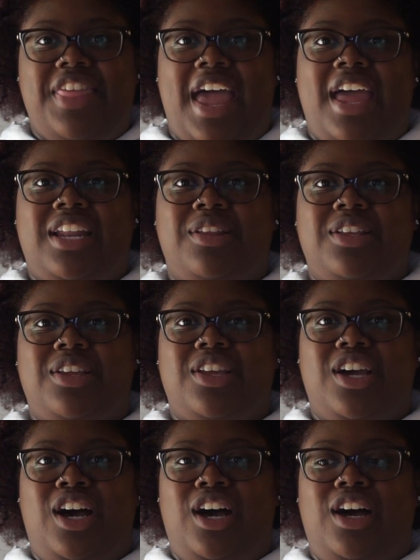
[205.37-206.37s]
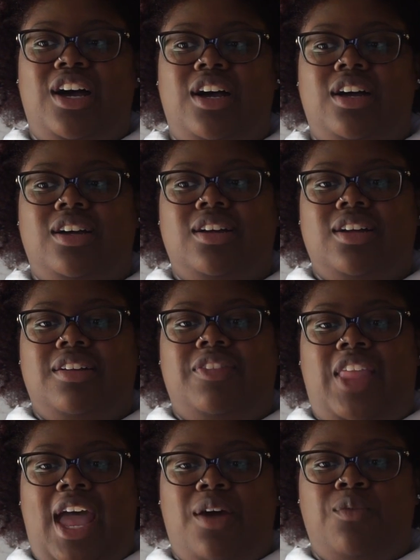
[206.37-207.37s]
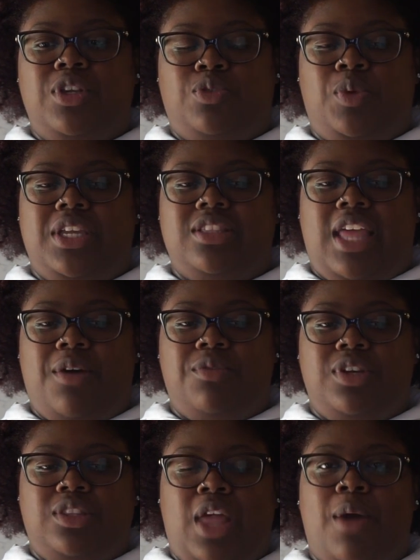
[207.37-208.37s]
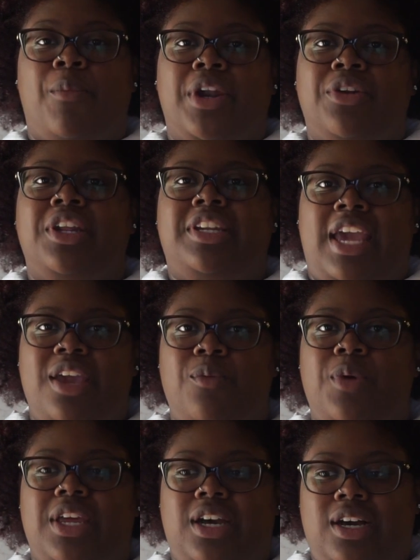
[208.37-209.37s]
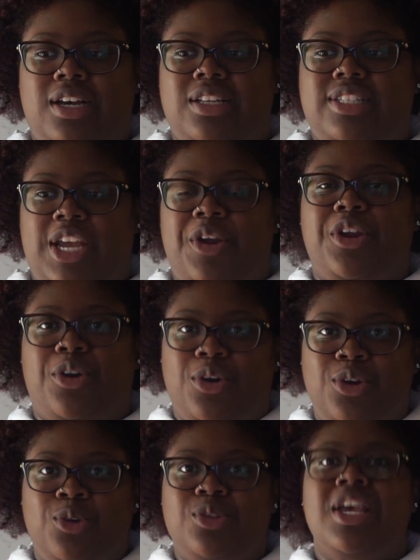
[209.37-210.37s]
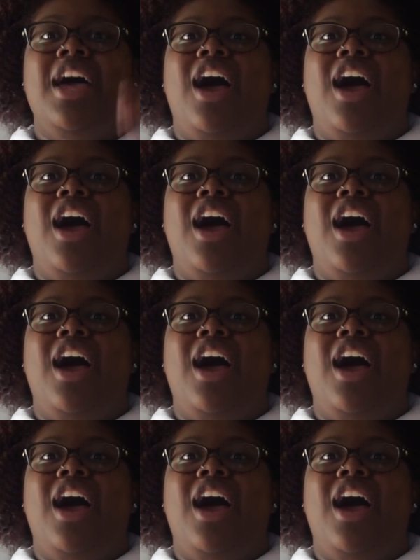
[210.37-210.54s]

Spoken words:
that went on a date with Terry Crews,